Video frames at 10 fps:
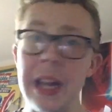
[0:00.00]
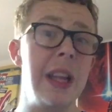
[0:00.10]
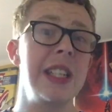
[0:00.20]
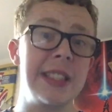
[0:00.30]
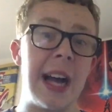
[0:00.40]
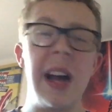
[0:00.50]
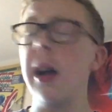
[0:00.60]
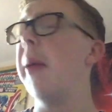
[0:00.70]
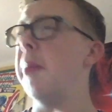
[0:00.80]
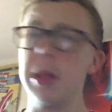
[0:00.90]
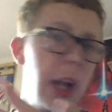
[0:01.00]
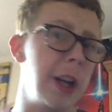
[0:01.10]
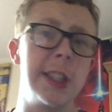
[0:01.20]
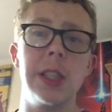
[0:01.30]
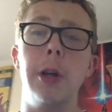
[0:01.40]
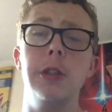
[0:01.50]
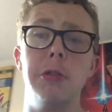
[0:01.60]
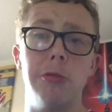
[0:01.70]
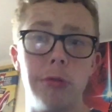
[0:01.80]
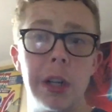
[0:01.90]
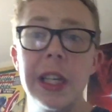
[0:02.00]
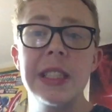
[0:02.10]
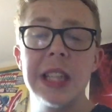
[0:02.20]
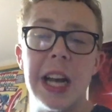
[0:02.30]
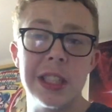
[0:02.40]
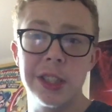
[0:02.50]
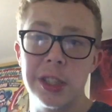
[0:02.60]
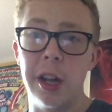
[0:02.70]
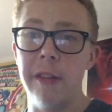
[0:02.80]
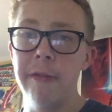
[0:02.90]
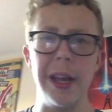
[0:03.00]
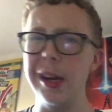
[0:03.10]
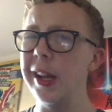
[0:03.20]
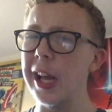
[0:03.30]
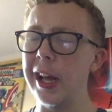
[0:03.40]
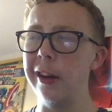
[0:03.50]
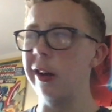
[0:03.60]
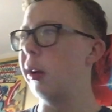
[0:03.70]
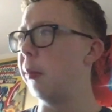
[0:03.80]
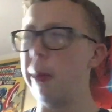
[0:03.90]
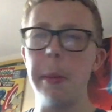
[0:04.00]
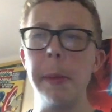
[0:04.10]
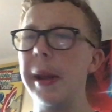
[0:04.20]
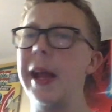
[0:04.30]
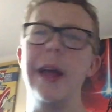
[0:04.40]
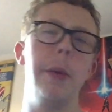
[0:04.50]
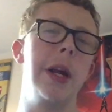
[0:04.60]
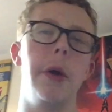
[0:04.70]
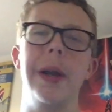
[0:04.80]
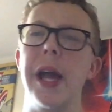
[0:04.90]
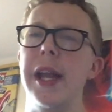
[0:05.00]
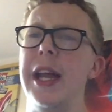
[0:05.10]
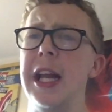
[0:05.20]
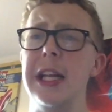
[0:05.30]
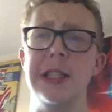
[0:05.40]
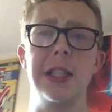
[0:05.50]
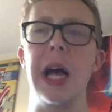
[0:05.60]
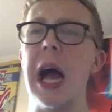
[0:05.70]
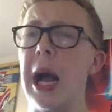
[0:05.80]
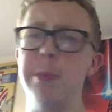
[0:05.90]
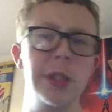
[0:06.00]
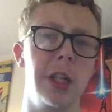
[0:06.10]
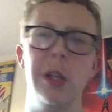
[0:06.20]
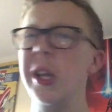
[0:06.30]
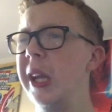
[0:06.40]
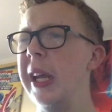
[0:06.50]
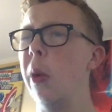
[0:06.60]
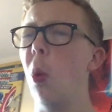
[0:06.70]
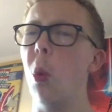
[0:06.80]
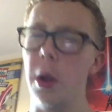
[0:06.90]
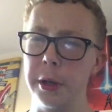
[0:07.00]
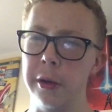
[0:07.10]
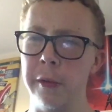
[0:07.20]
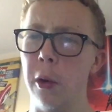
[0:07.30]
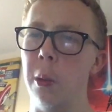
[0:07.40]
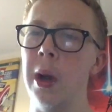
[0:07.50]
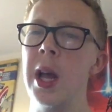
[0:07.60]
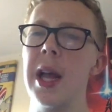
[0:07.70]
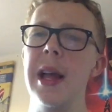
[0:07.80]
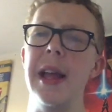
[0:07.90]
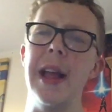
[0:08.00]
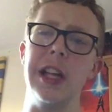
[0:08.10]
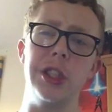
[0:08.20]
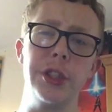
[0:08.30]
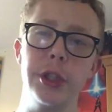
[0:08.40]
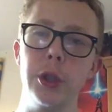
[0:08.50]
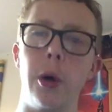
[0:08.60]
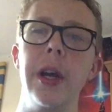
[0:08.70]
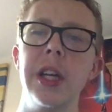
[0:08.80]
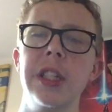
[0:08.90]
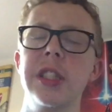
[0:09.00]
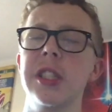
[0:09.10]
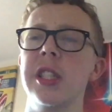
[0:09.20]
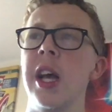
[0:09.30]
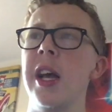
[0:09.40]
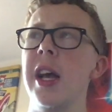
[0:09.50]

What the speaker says: It's that plus loads of really sad stuff. In the end, Mamma Mia, Here We Go Again is absolutely wonderful. It's joyous.